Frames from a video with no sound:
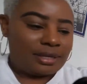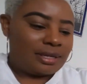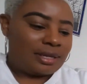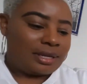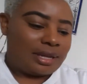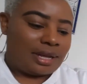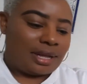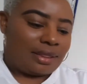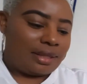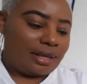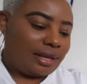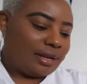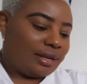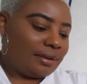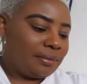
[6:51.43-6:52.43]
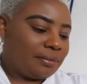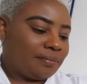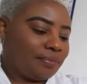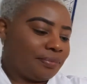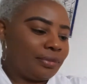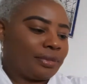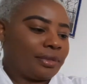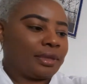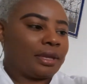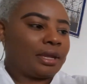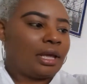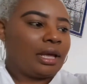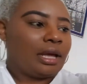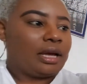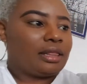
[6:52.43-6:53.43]
And then
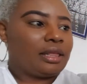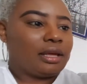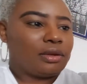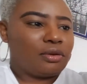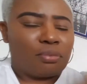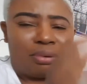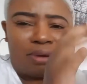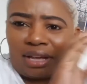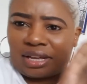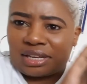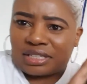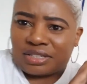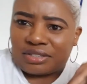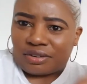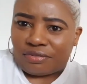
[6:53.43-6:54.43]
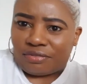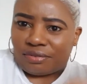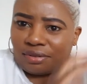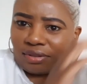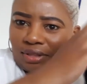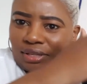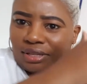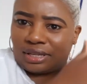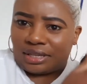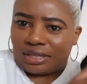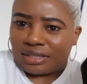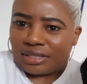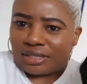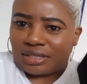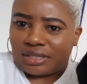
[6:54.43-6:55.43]
I think you pay extra for
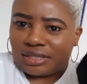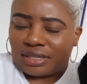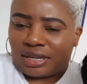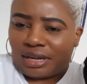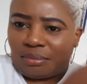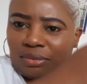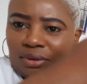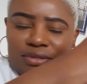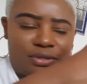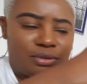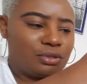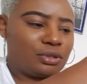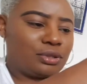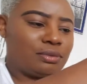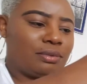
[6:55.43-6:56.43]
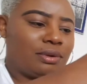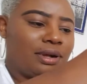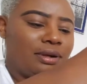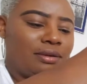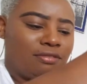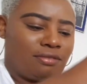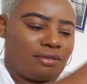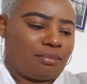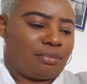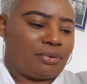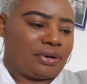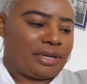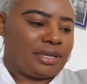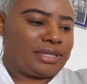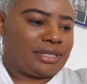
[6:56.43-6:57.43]
this. I'm not so sure, the
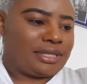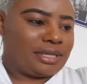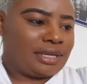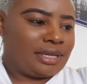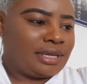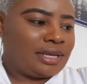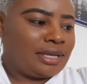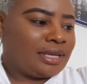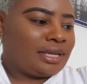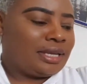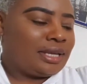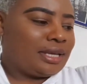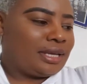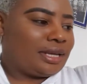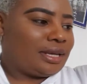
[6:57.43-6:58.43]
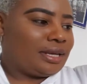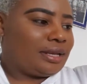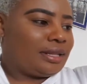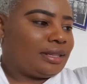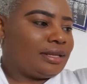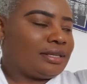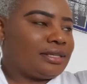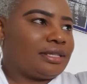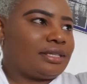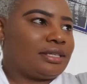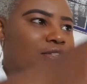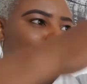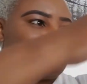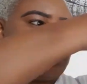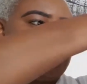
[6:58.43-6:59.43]
braids. And this is
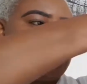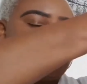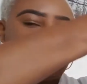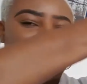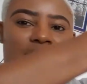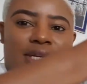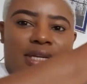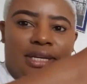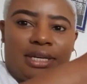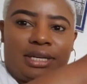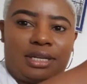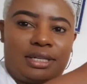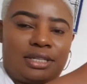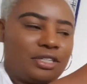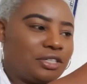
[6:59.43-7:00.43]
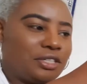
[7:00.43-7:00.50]
20-inch.